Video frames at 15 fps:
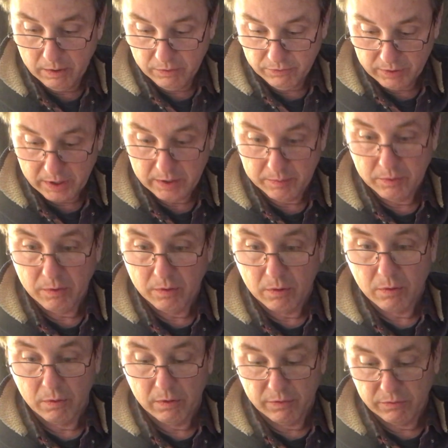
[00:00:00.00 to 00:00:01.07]
try to do the
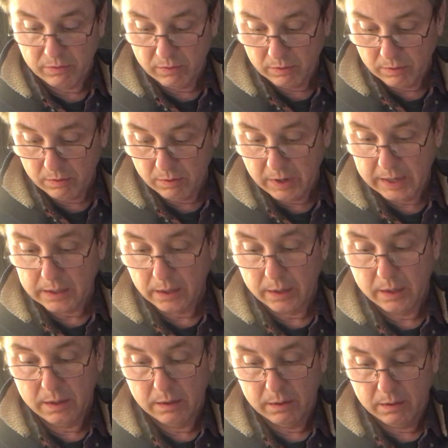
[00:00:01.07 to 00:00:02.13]
chords
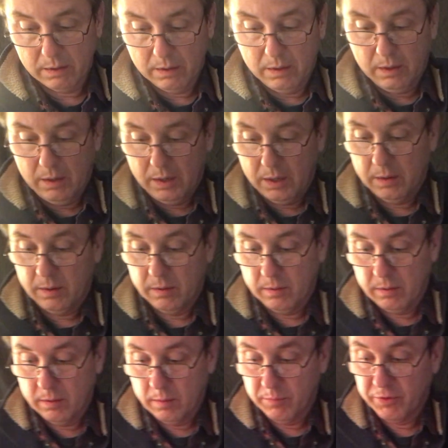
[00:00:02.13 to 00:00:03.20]
correctly and
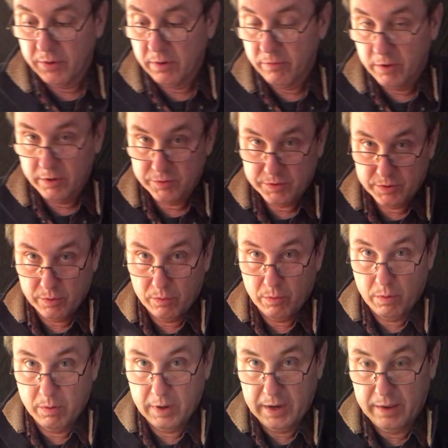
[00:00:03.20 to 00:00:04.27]
observe those 2
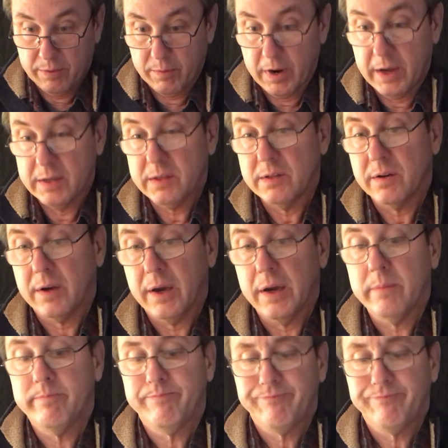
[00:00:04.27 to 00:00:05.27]
eighth rests, okay?